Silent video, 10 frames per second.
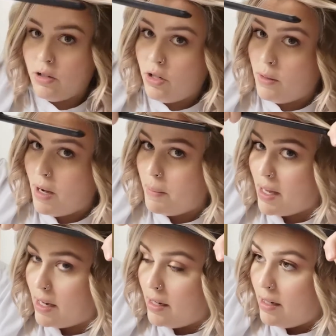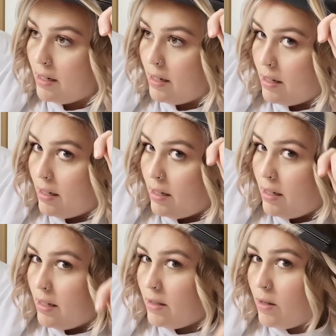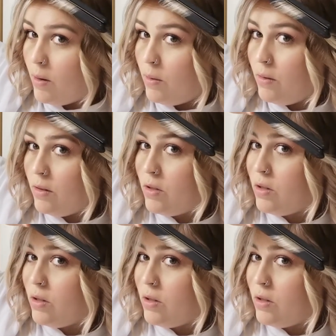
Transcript: and I'll show you what I mean. So